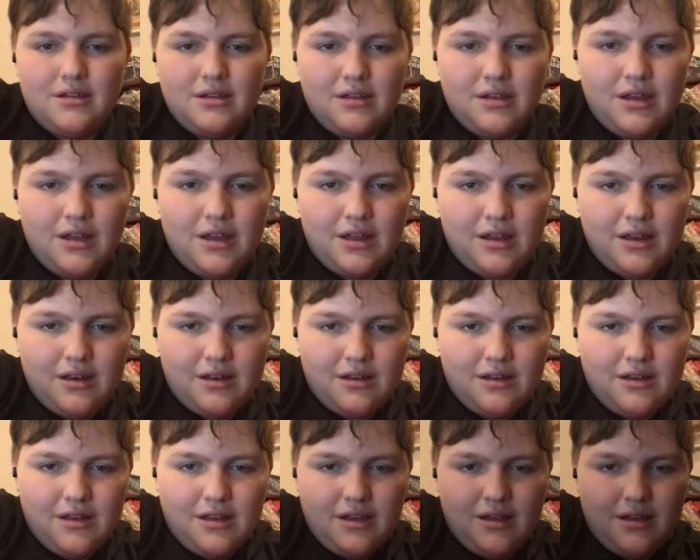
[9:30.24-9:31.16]

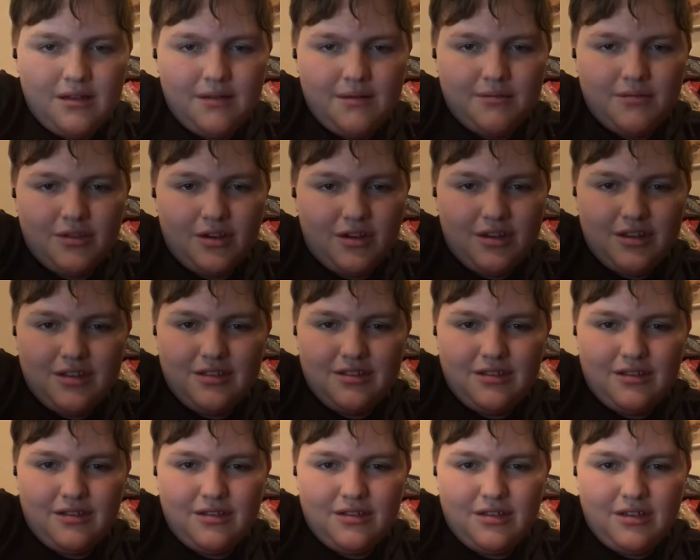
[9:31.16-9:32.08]
And, I'm sorry,
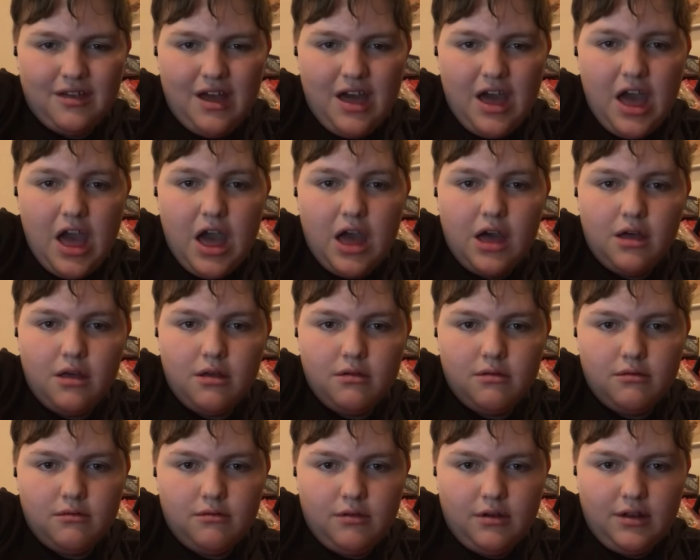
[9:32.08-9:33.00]

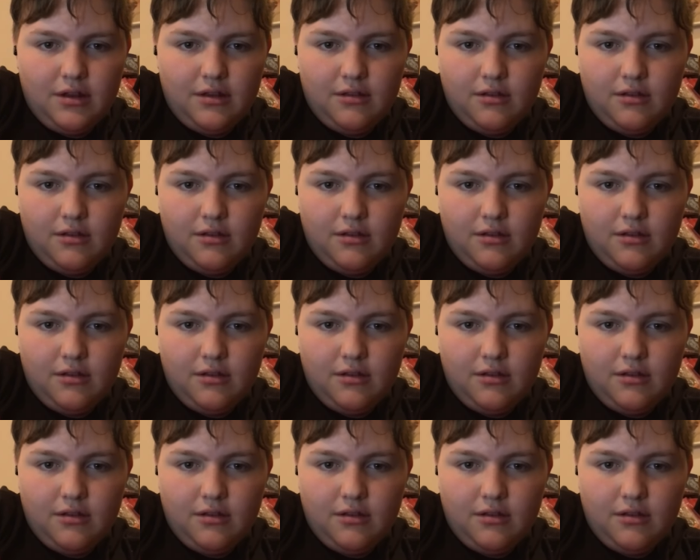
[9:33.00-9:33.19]
what is